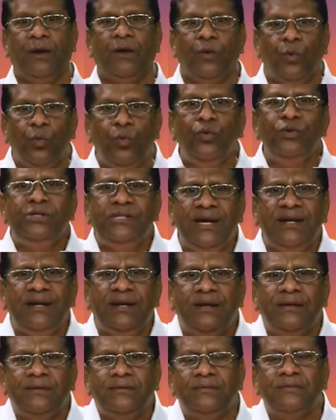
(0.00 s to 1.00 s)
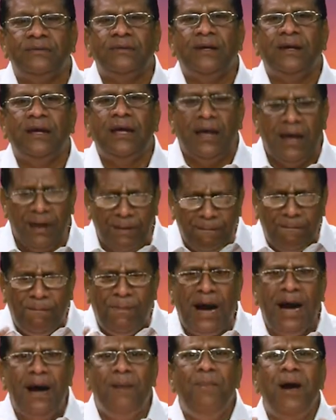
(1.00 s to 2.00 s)
Who said?
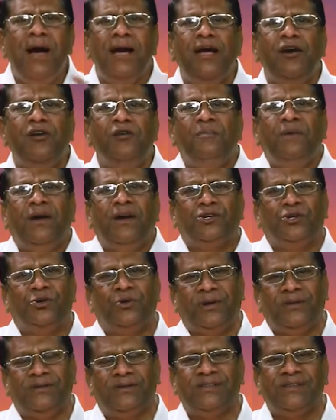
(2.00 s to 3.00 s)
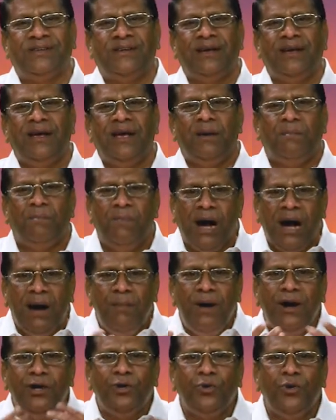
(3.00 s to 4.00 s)
Baba gave me assurance.
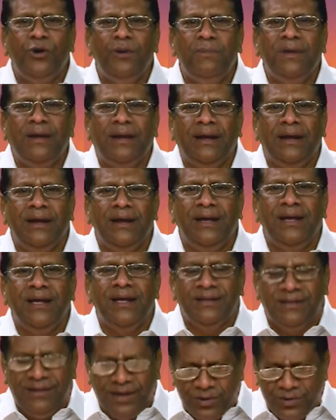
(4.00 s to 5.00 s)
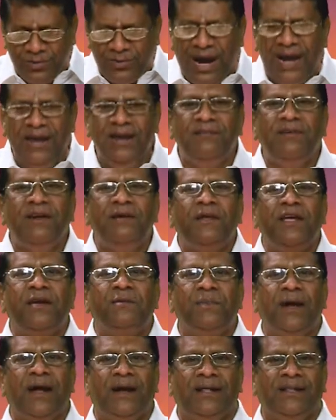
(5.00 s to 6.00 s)
Baba told me that he will take
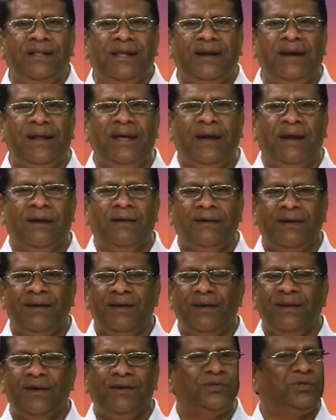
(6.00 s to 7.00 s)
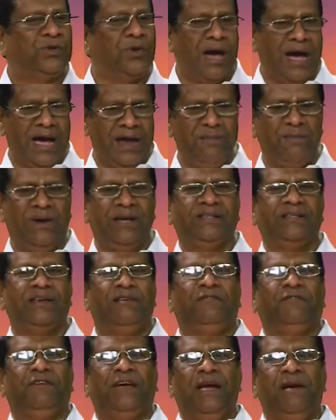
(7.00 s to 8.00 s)
me another day. So I
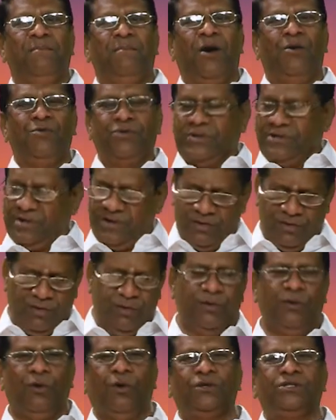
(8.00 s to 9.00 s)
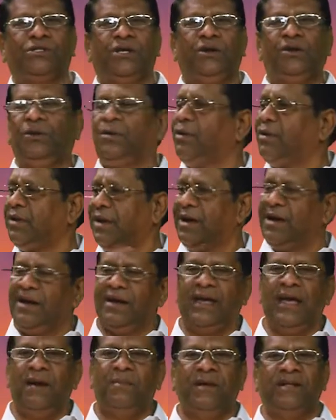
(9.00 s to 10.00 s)
myself came out, closed the door,
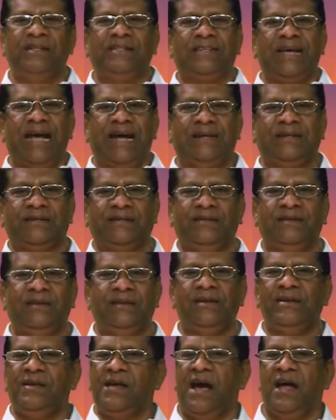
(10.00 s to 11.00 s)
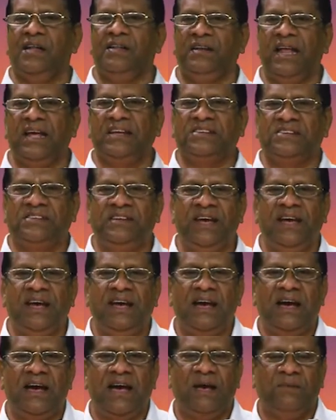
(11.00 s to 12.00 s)
came and sat. And next
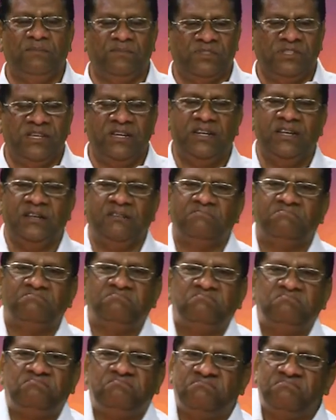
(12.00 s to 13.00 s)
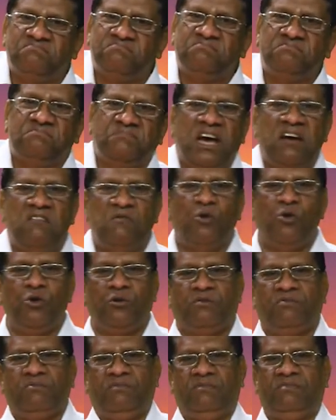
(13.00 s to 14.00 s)
day I am sitting. I wore
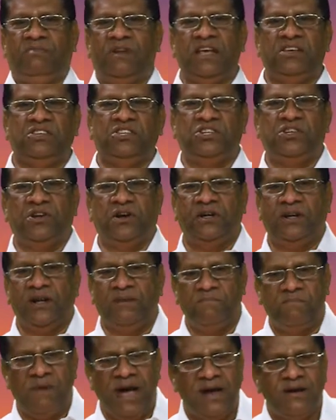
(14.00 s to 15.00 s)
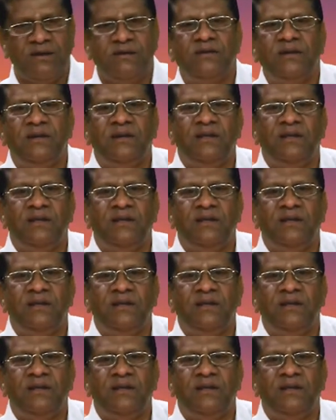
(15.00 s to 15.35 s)
nice shirt and pant